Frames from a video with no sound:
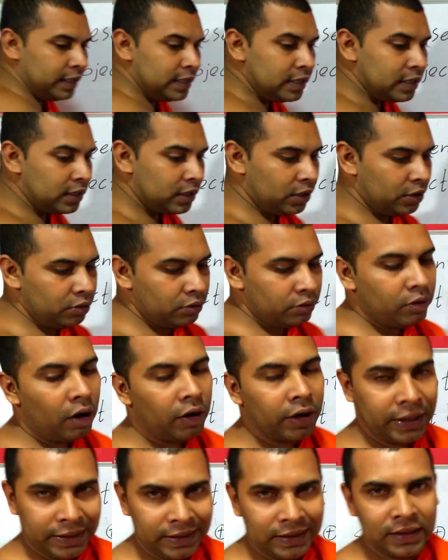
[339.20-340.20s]
think you
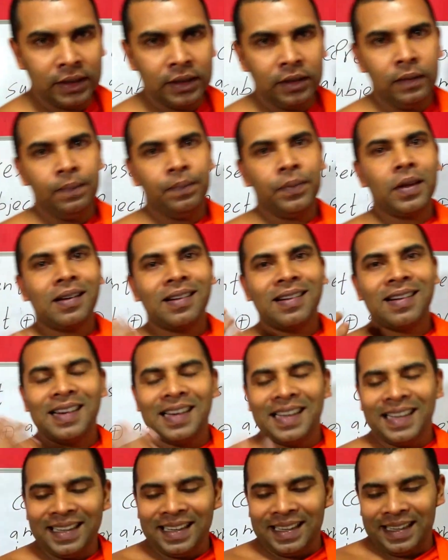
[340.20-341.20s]
got it
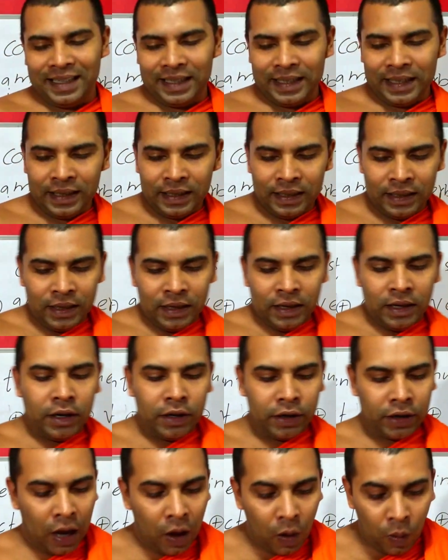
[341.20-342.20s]
clearly.
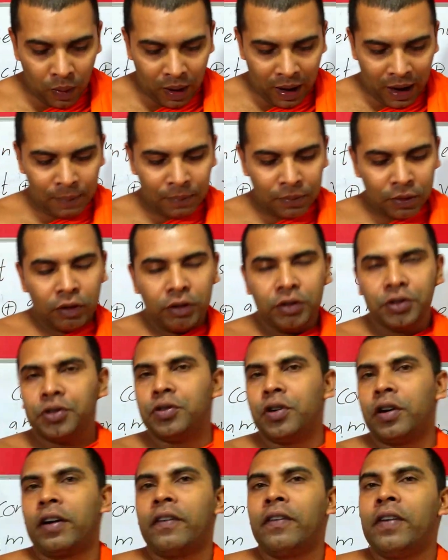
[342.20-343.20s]
Now I'm going
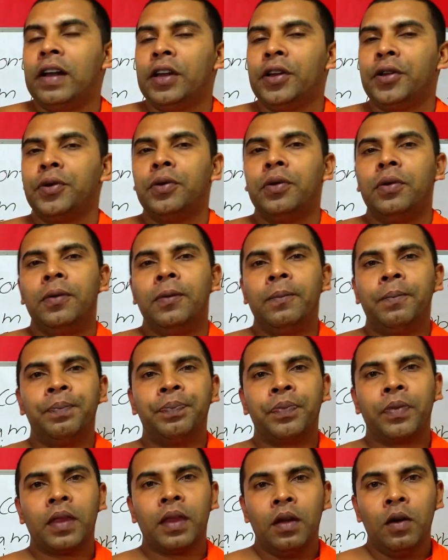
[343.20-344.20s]
to reveal you
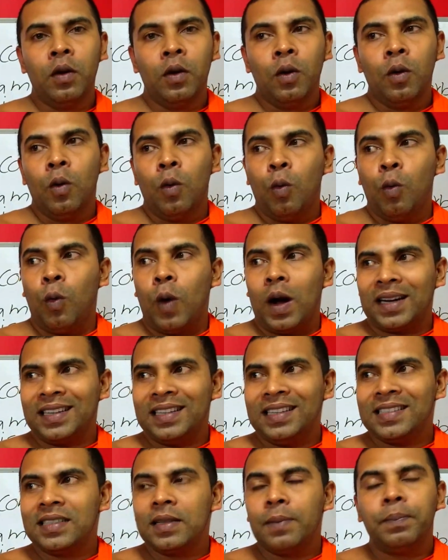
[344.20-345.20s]

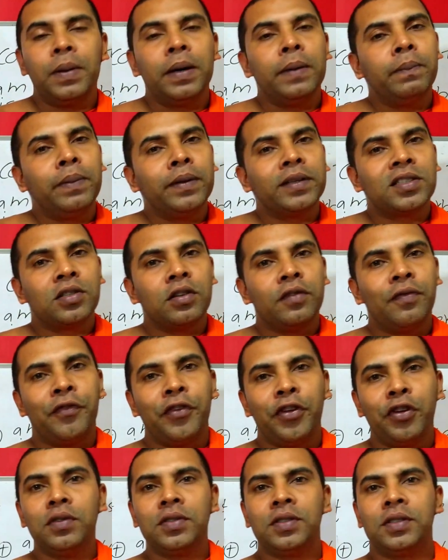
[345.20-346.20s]
what is the purpose of
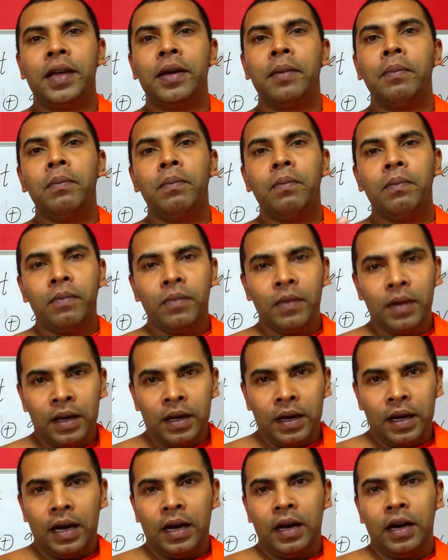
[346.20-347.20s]
using
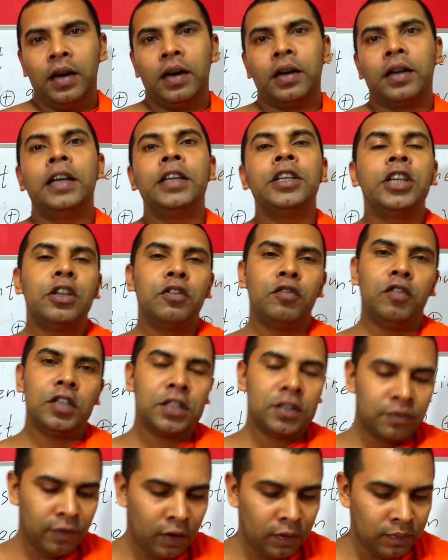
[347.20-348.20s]

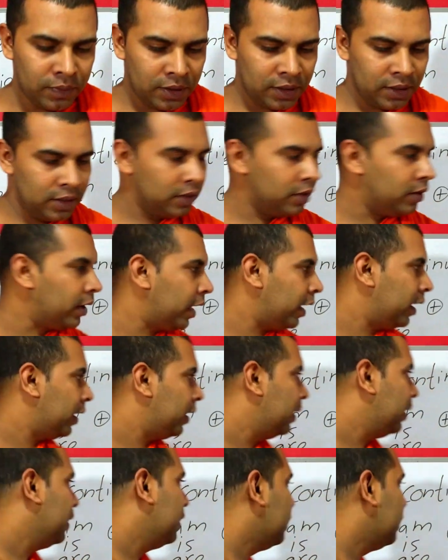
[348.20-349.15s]
continuous forms. Okay,